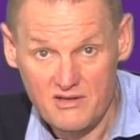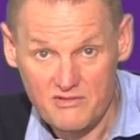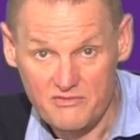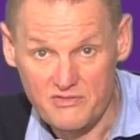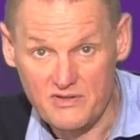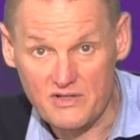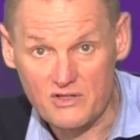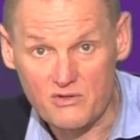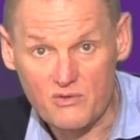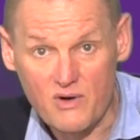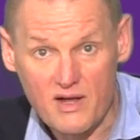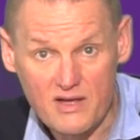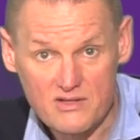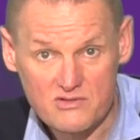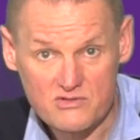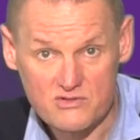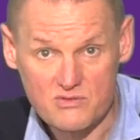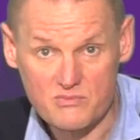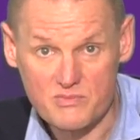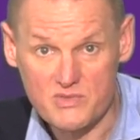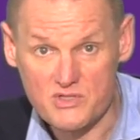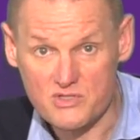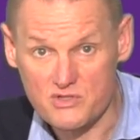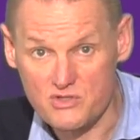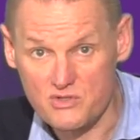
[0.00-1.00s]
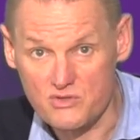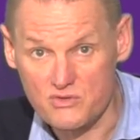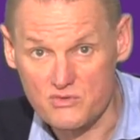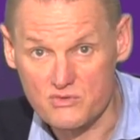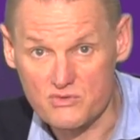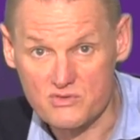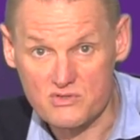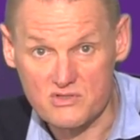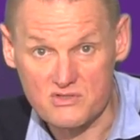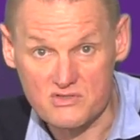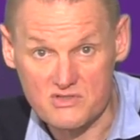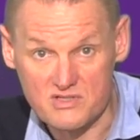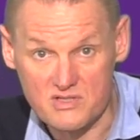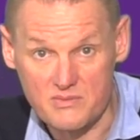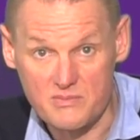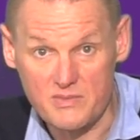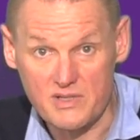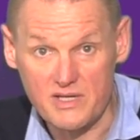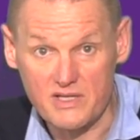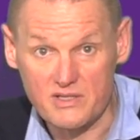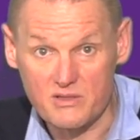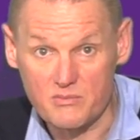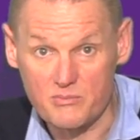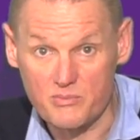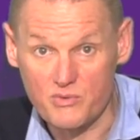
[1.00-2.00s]
Filgrastim is used to
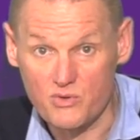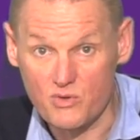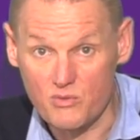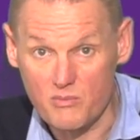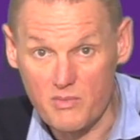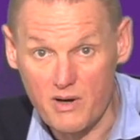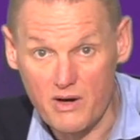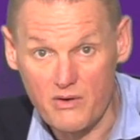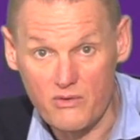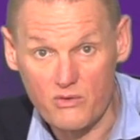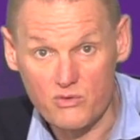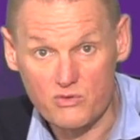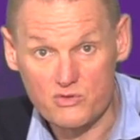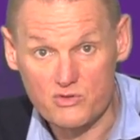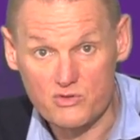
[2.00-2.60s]
stimulate the bone marrow